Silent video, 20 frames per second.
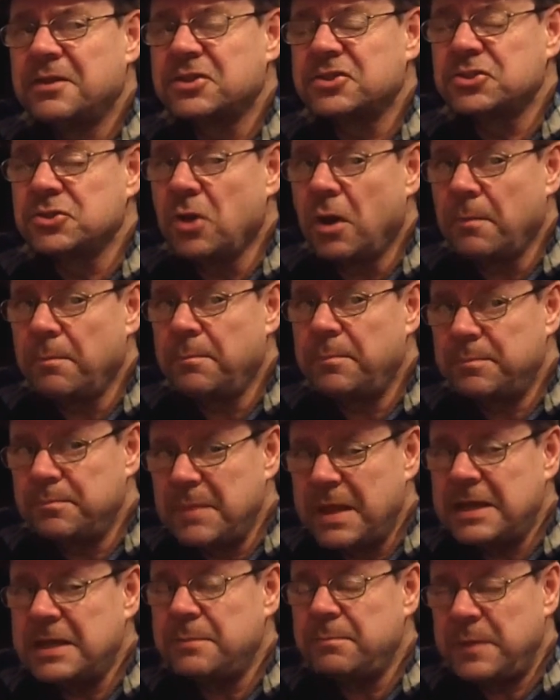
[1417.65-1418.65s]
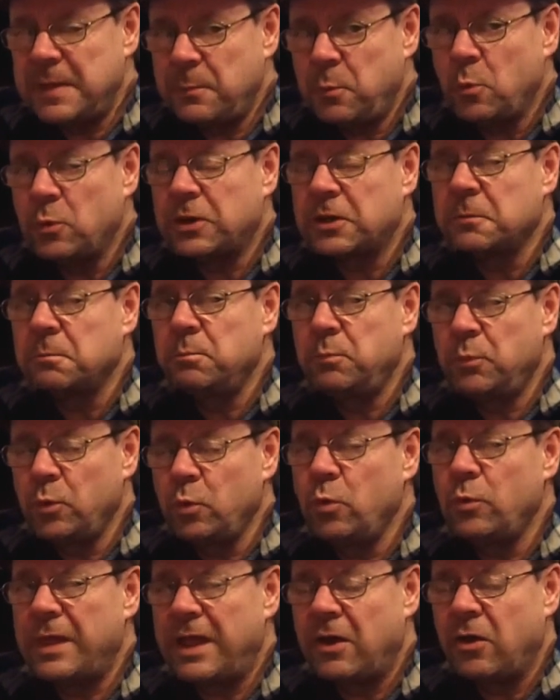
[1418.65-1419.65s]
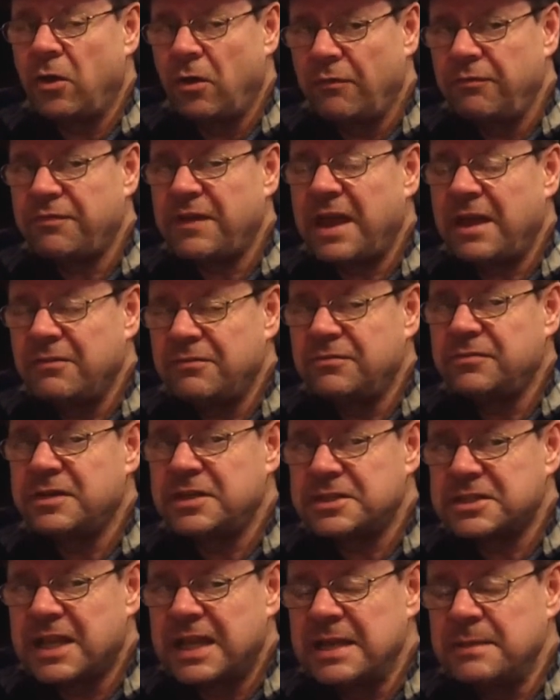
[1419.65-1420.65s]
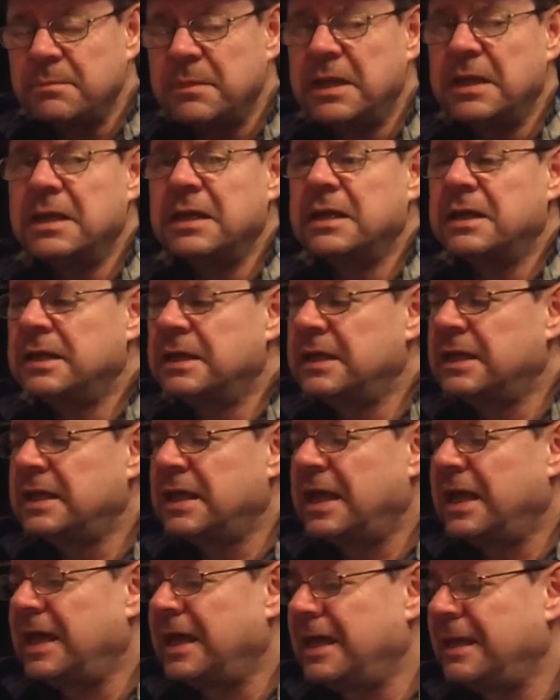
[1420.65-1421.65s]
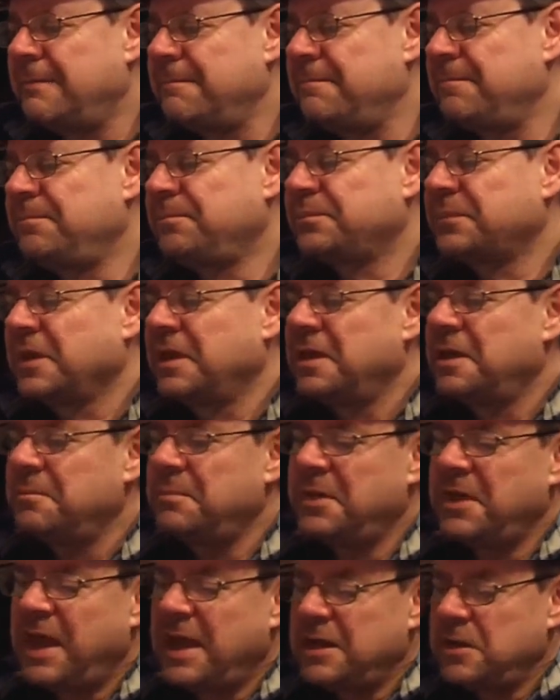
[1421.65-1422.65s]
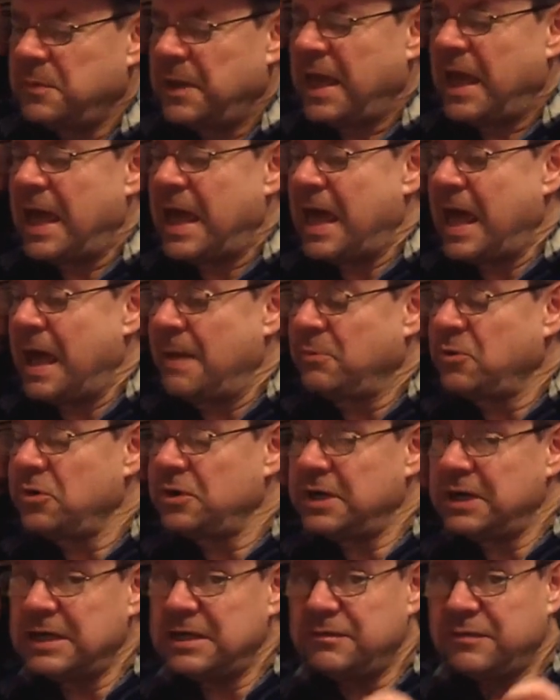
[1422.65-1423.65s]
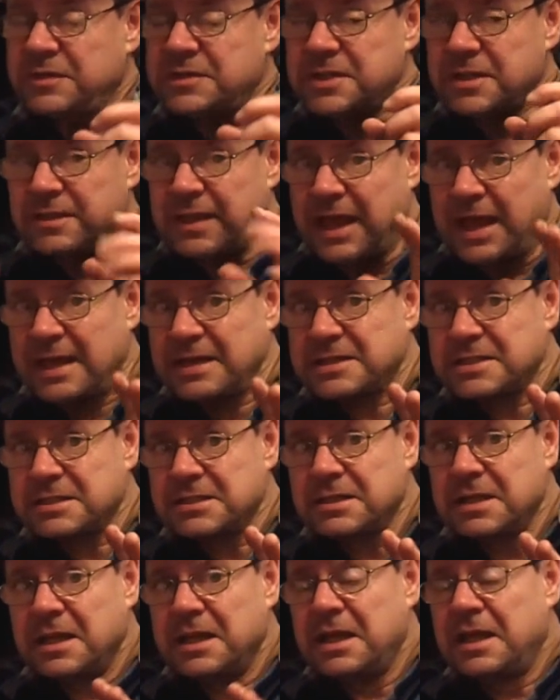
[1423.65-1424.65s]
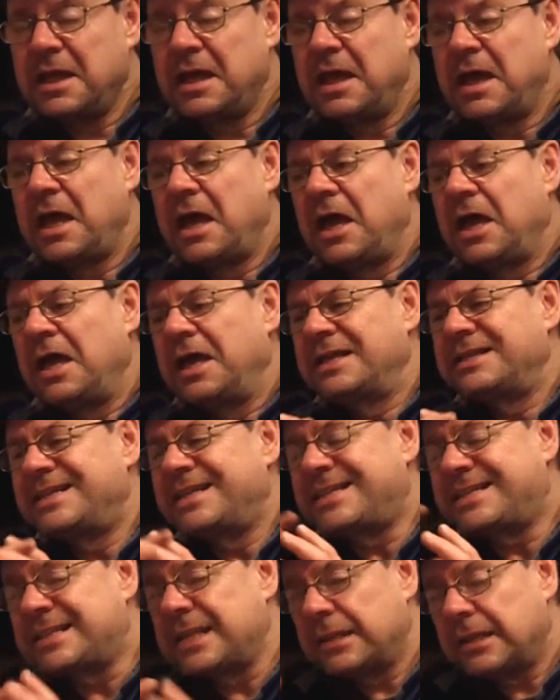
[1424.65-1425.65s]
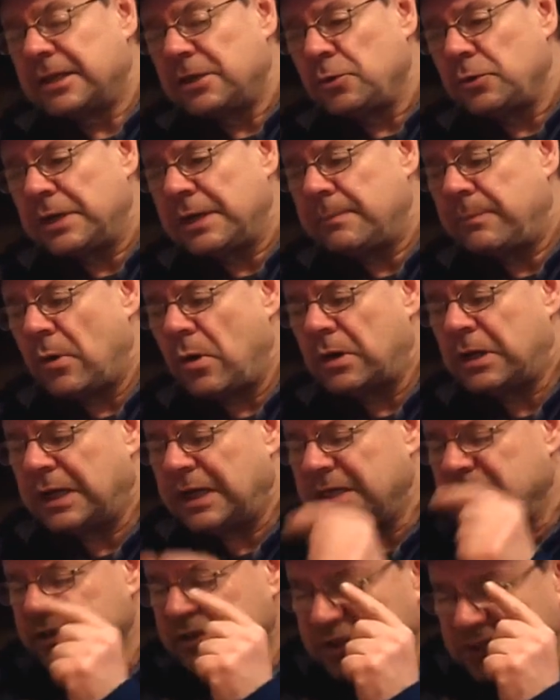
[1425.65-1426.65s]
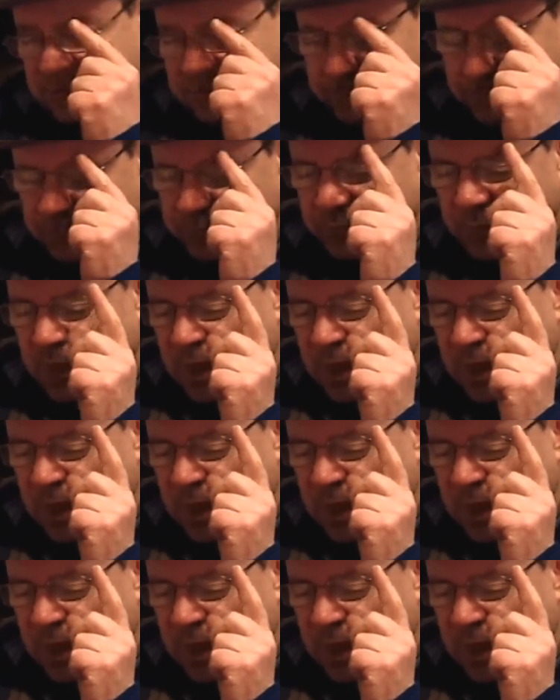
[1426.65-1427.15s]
There's not many people can pull that off every time. Um, but anyway, I'm going to leave it at that. Distillery only bottlings,